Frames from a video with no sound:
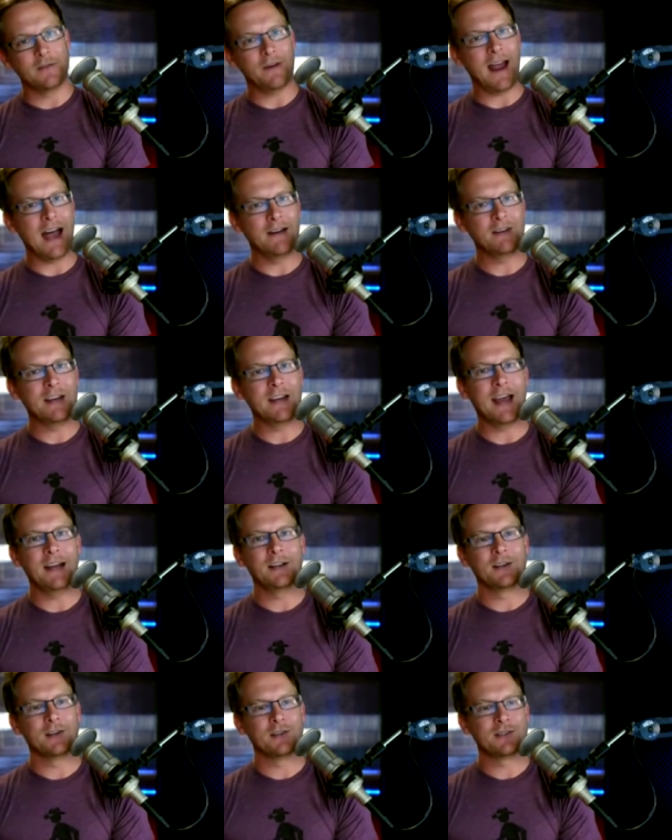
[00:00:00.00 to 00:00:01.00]
of having
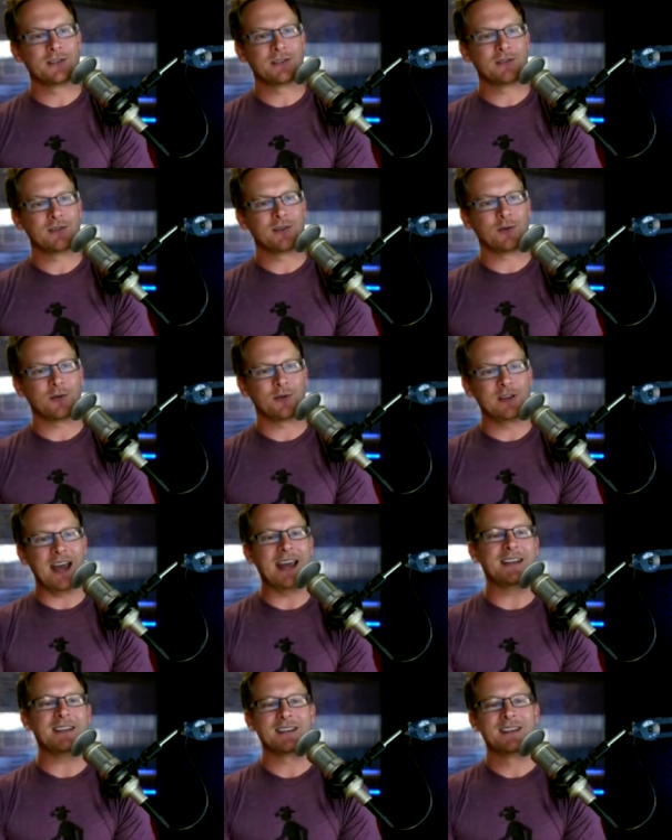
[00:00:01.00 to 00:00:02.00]
editors
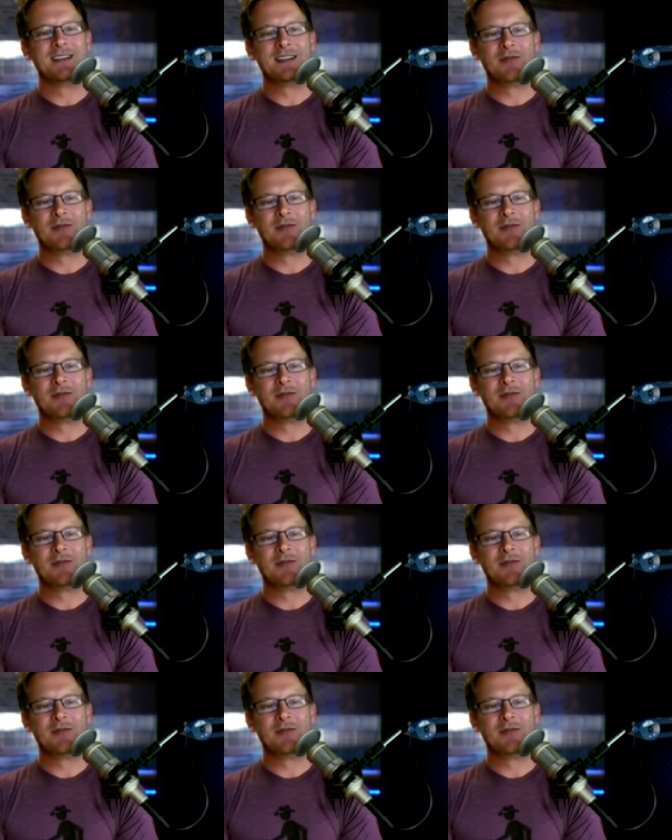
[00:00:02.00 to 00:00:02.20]
create